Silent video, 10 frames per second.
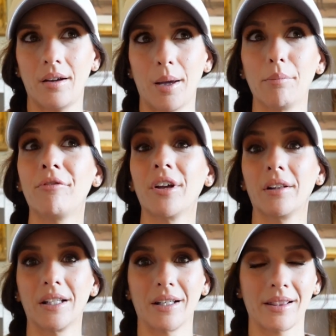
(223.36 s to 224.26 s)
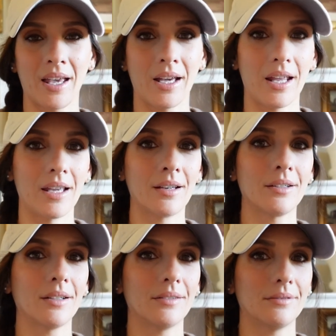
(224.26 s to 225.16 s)
I'm feeling like the headache.
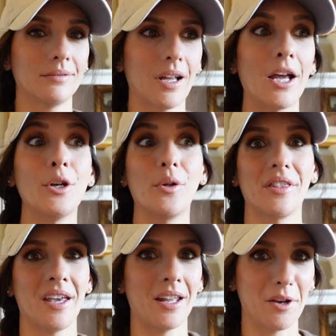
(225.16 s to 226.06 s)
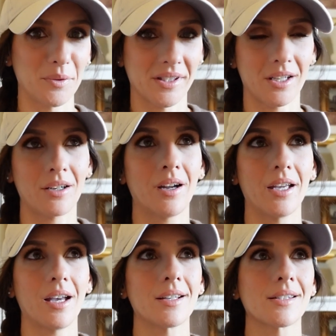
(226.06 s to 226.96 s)
I know that the headache was there, I
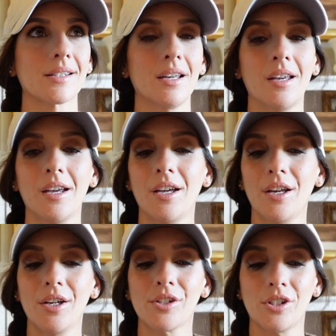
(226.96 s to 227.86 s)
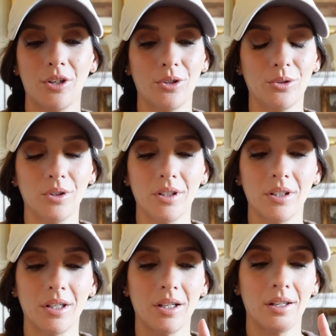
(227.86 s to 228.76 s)
guess. So
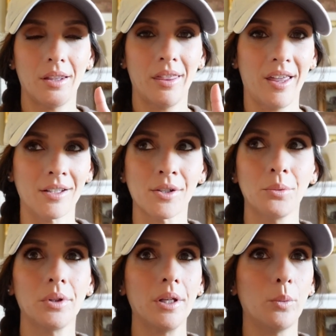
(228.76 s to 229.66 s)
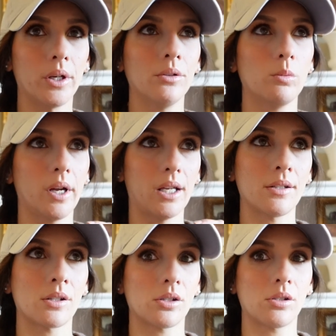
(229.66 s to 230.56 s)
that's a really weird way to
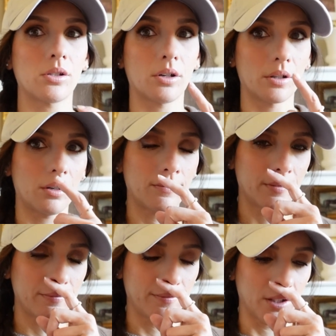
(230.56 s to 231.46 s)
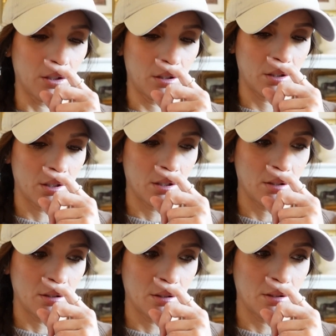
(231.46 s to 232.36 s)
start off a vlog.
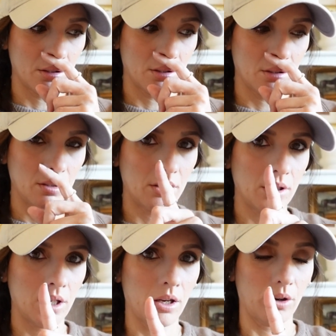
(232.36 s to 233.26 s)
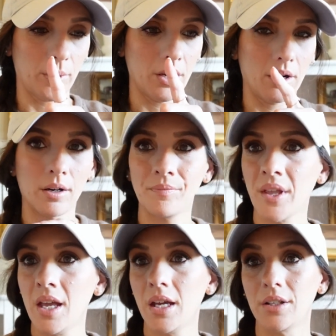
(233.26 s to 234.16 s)
Here we are.
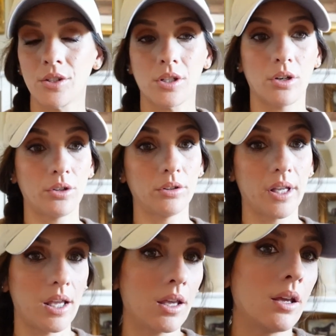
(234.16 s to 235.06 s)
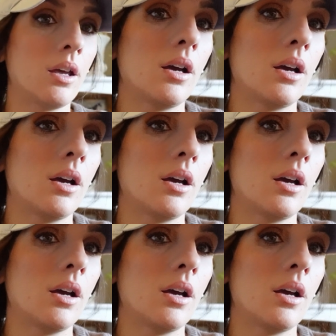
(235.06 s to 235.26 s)
It's early.